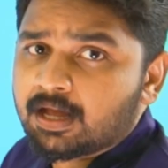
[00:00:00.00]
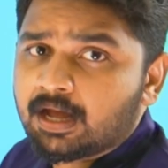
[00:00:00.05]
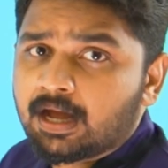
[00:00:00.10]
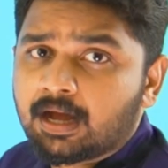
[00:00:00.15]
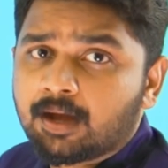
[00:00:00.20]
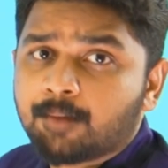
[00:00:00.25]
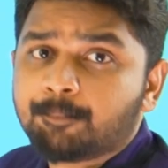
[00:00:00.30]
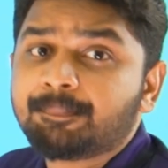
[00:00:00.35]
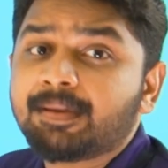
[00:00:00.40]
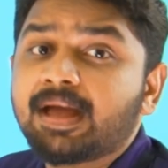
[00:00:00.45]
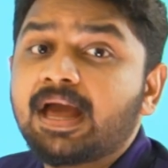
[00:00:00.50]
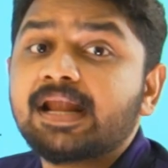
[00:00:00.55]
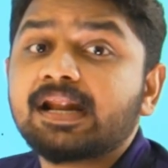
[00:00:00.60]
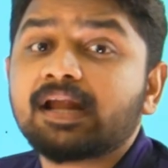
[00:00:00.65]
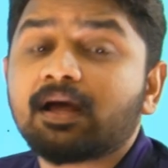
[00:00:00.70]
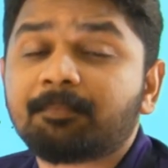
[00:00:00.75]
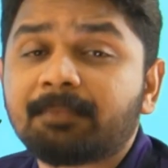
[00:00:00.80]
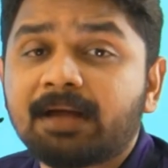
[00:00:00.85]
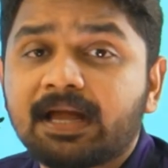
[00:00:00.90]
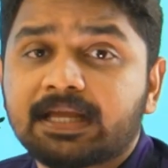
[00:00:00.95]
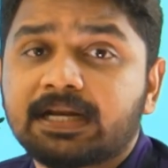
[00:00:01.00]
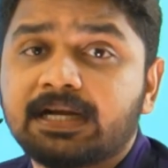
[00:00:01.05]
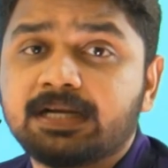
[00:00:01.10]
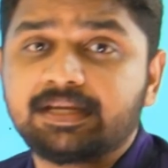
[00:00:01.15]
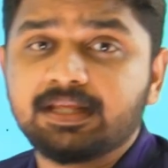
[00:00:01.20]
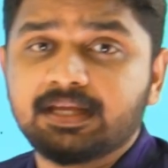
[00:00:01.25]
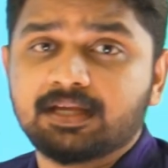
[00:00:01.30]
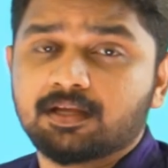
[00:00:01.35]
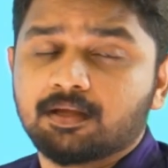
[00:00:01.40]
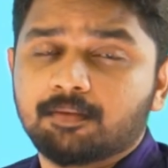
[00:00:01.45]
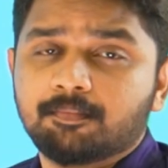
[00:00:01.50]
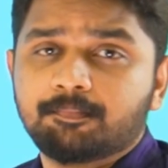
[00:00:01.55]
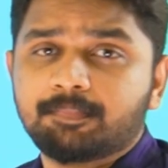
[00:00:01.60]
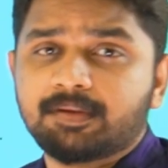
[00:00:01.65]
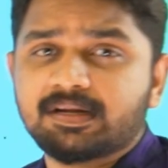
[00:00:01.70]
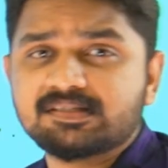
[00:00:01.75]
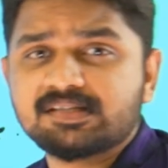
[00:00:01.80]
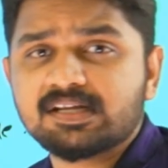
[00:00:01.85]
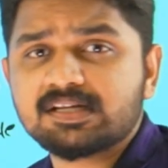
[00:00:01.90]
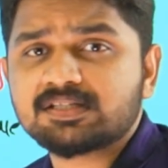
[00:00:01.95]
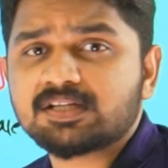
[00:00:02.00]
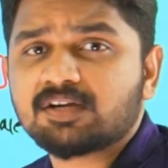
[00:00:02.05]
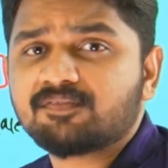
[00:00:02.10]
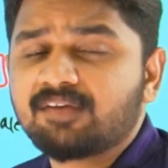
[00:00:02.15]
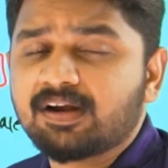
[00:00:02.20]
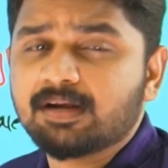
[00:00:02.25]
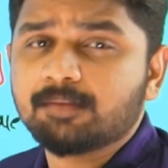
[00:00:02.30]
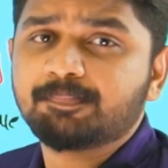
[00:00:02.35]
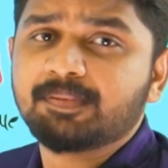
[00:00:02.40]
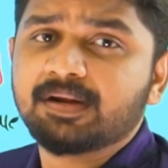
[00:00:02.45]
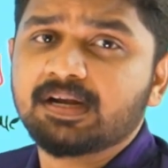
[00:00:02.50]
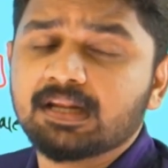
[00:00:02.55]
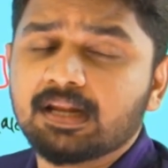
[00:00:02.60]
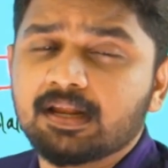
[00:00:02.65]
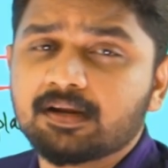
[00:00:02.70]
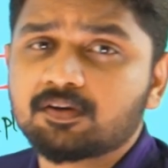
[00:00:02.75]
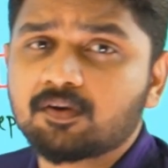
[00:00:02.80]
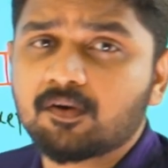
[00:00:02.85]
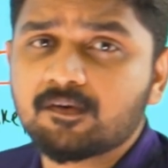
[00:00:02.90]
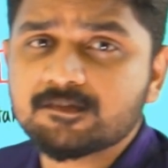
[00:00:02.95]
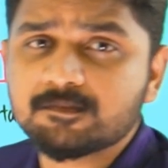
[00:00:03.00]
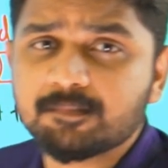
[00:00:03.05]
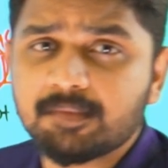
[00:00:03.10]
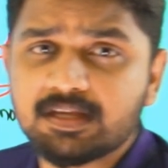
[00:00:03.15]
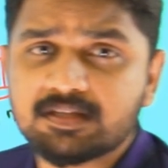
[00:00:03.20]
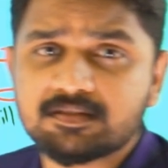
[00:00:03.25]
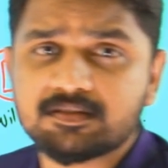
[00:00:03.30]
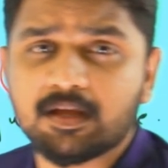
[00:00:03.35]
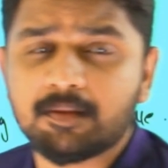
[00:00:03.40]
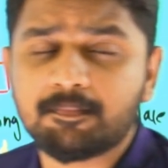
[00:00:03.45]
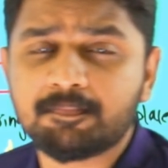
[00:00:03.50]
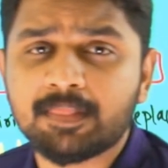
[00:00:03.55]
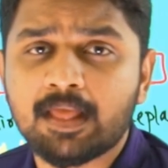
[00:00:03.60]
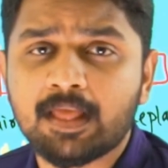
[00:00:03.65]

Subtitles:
paramagnetic. Presence of unpaired electrons makes them